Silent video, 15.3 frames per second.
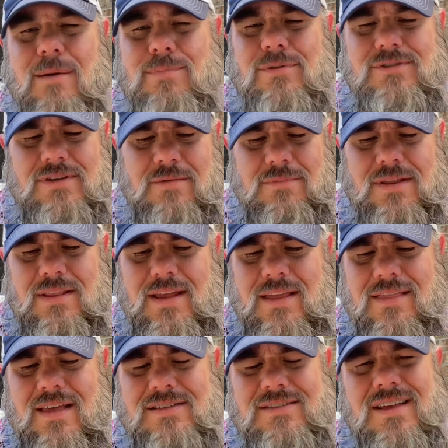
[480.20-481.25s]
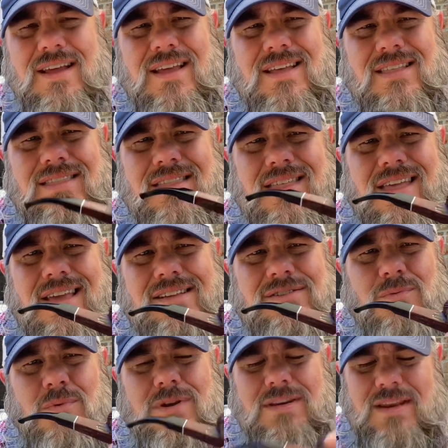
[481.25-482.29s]
or something like this.
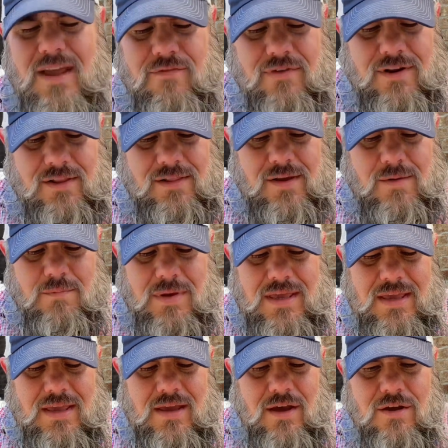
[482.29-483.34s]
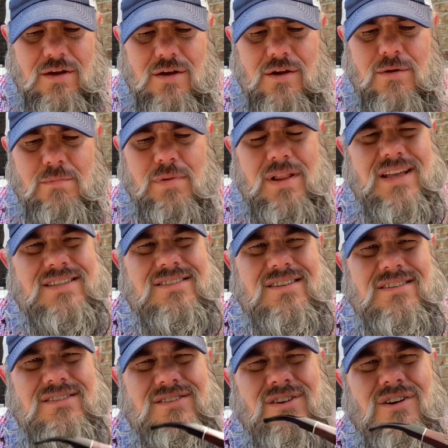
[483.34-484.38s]
This would definitely be a good place
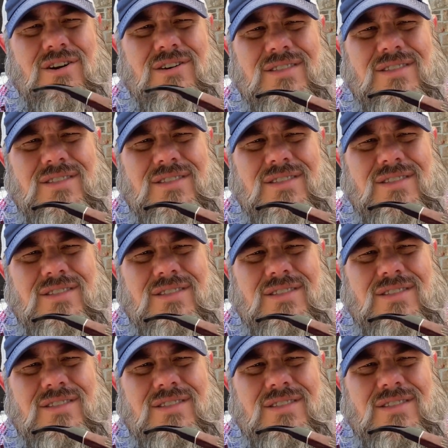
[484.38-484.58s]
to start.